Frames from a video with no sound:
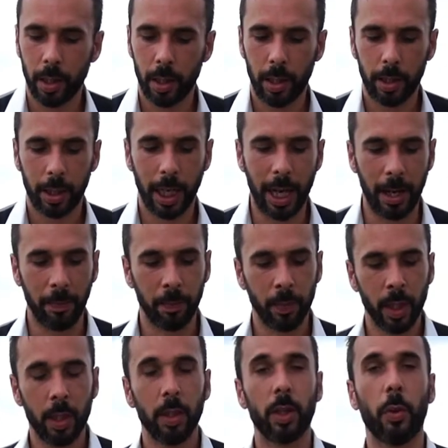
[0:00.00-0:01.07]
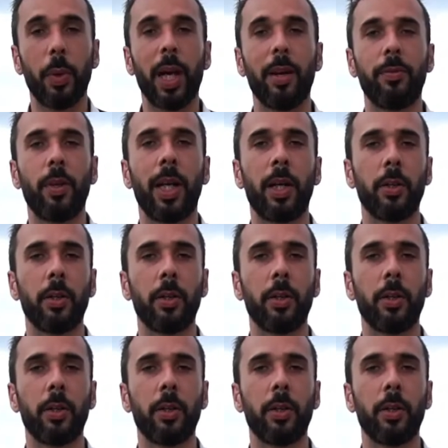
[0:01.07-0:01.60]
Okay, so we have our